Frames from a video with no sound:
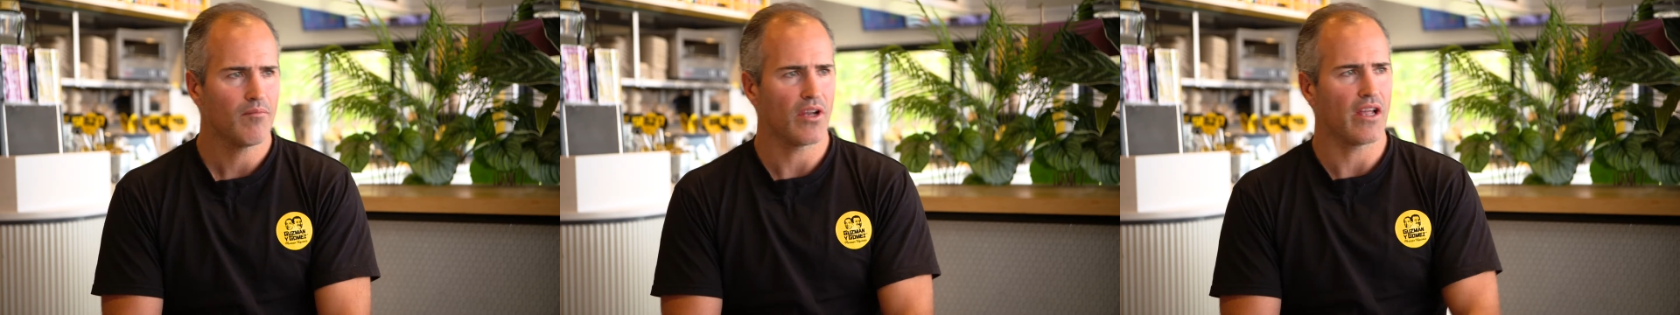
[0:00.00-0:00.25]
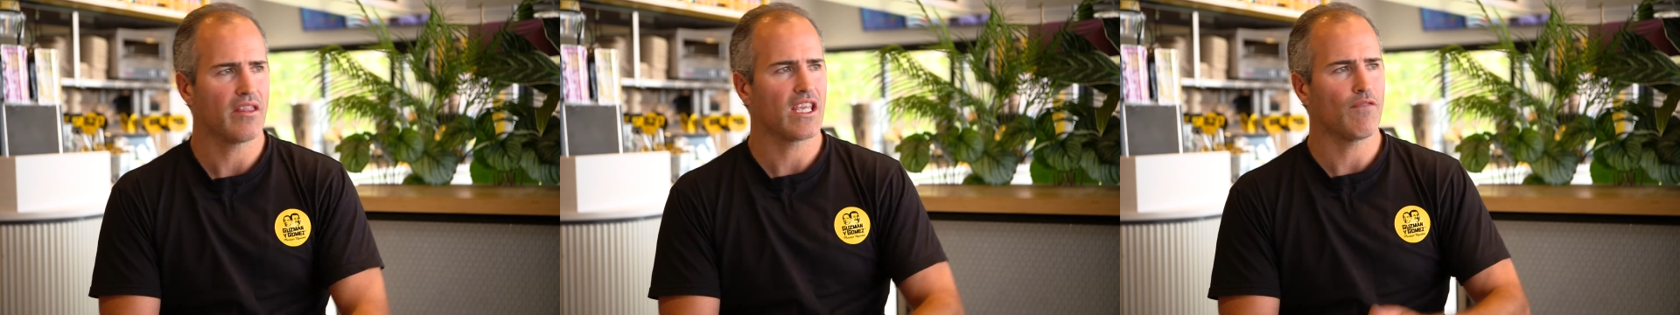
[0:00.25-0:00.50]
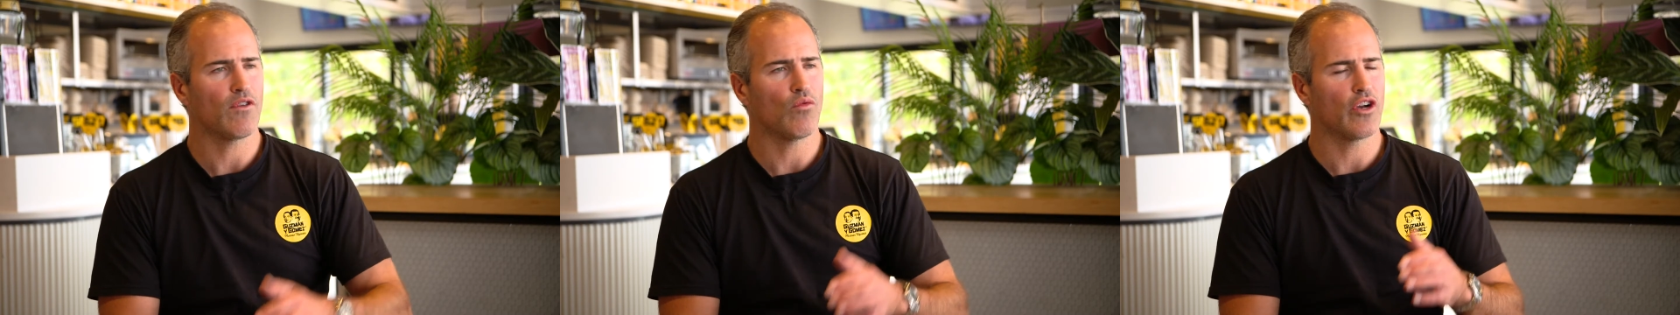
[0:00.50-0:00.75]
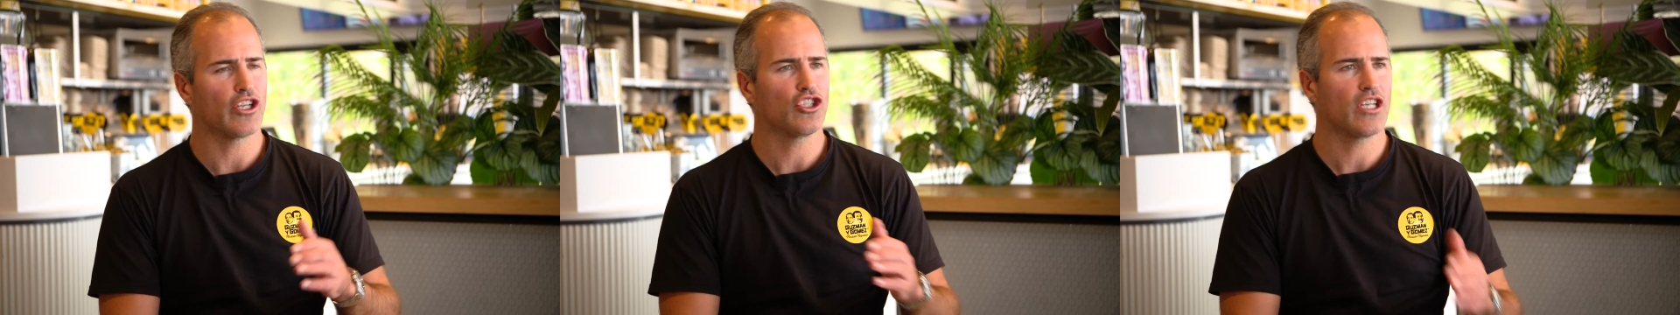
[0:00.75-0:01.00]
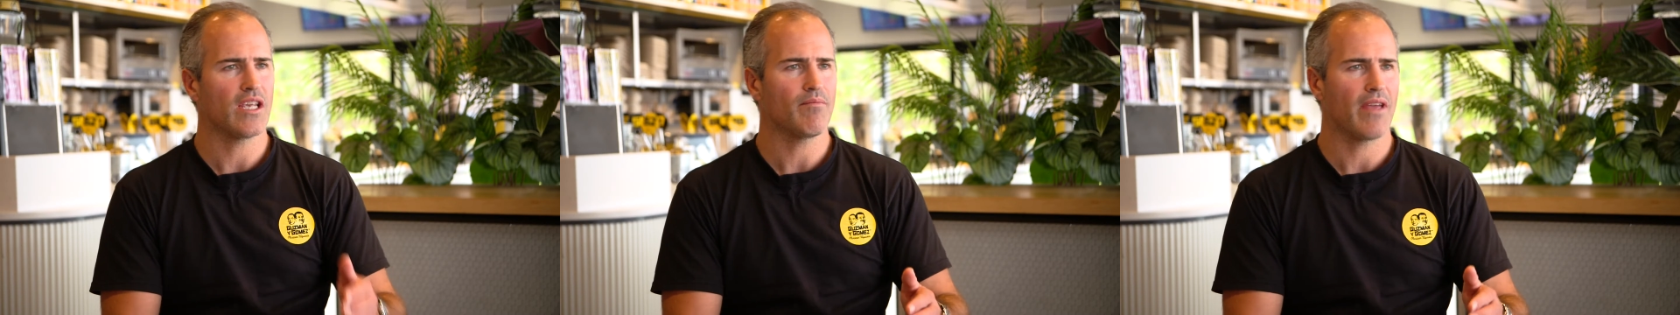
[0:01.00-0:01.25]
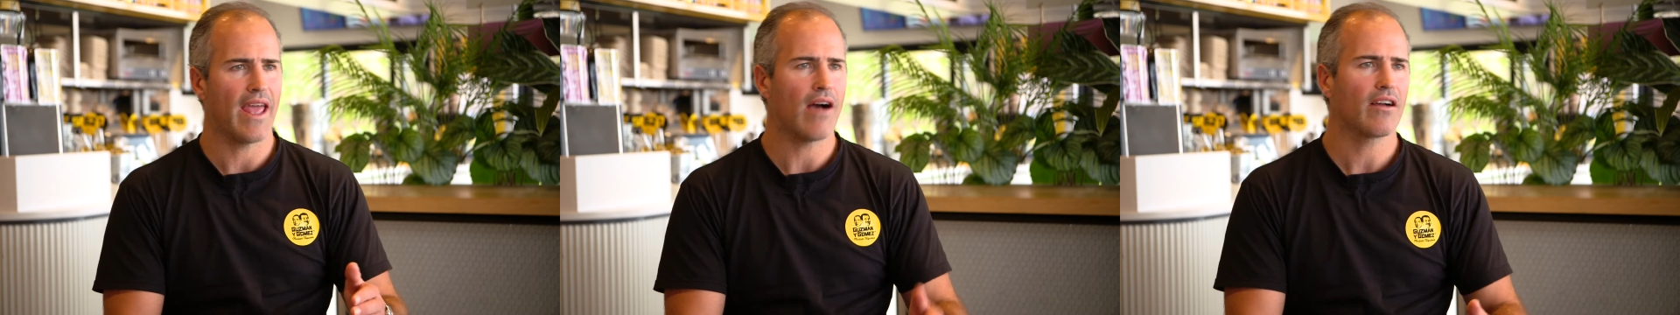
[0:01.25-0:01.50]
but I think if you want a cheap
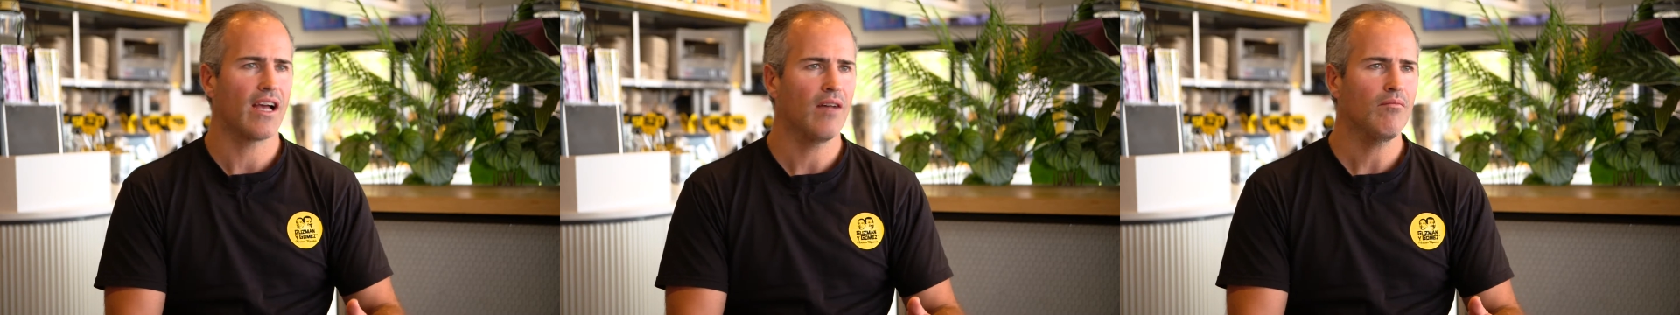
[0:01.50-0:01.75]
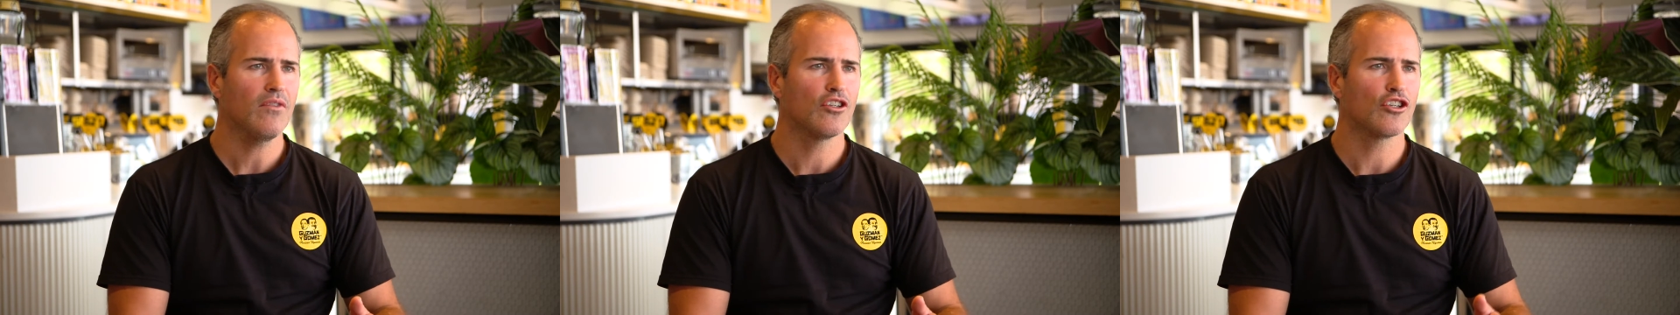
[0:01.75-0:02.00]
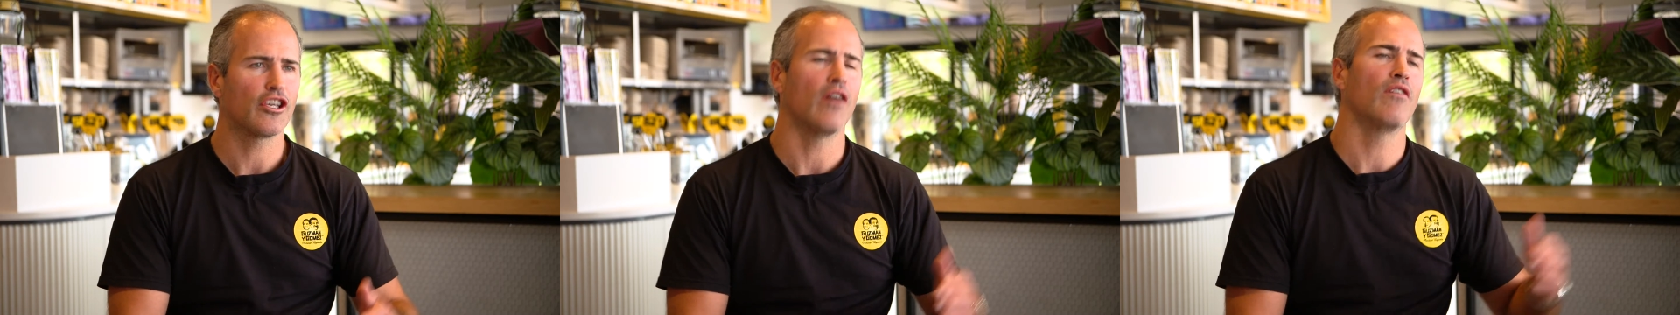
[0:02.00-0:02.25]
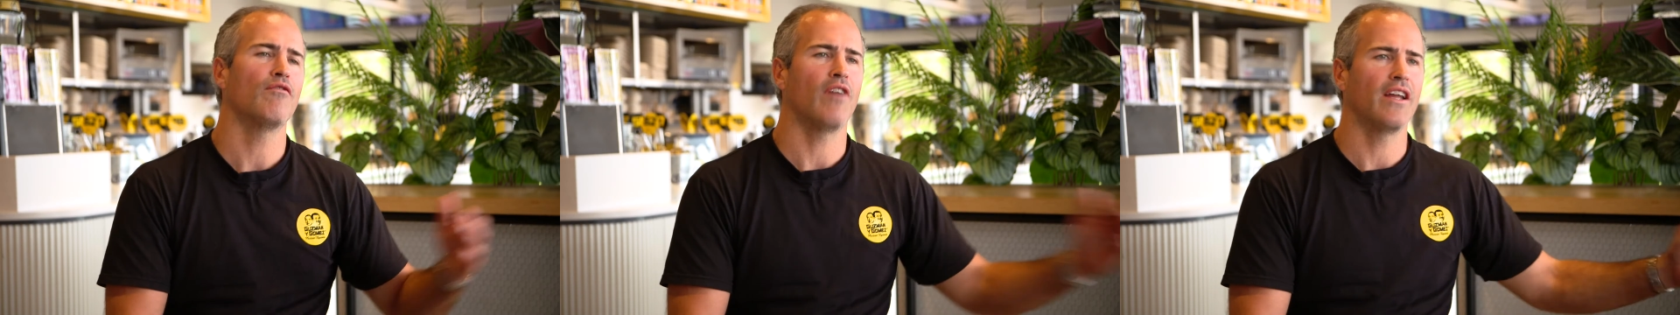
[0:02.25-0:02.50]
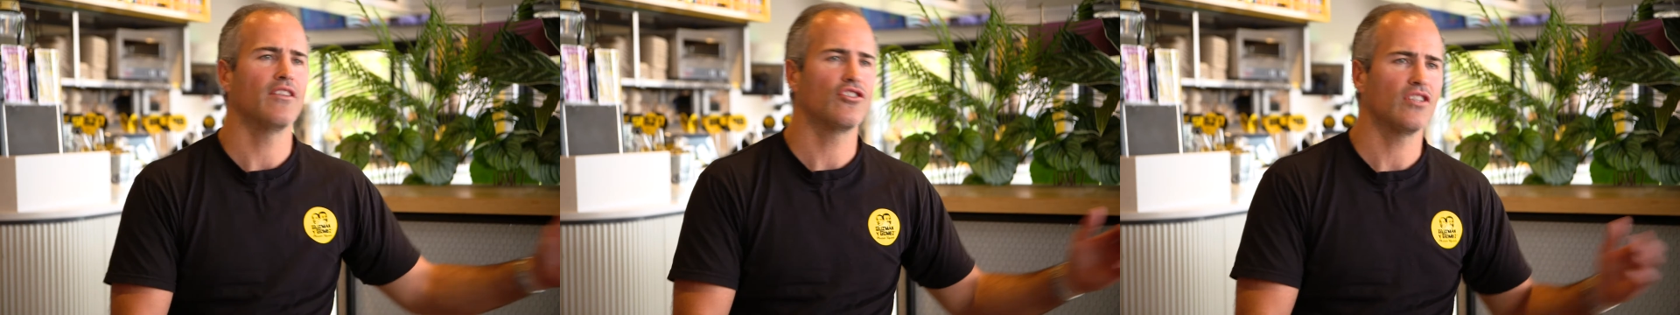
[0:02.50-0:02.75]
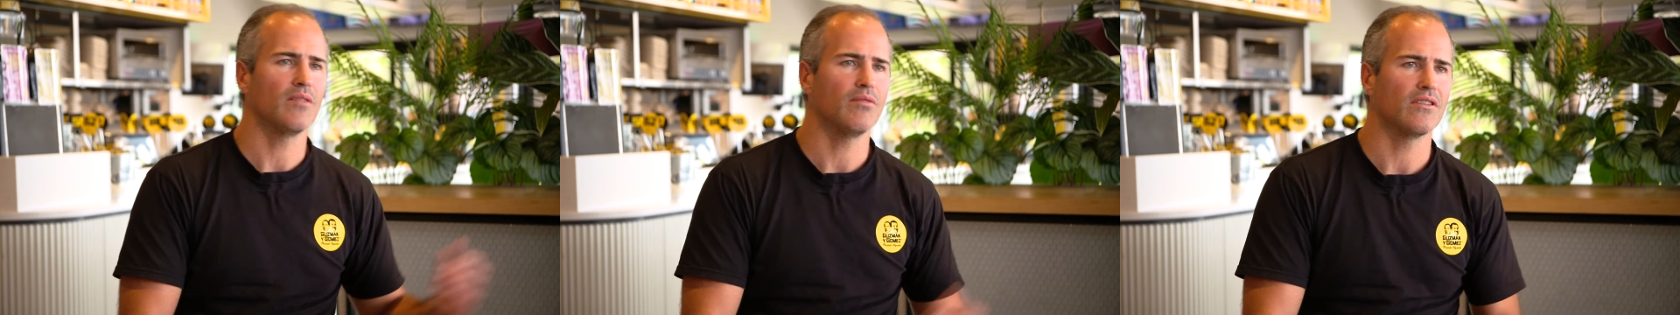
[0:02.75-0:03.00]
outcome, go and find
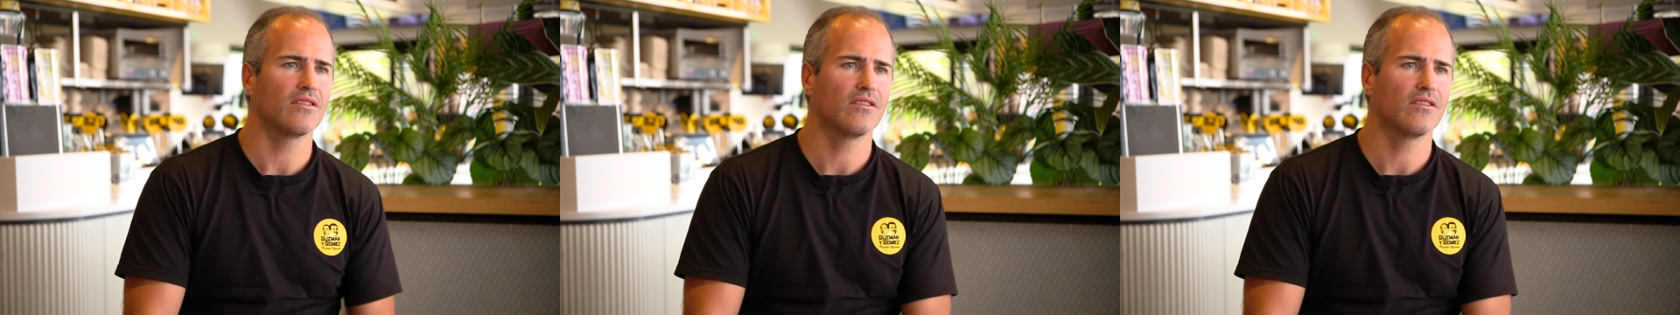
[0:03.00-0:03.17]
the cheapest.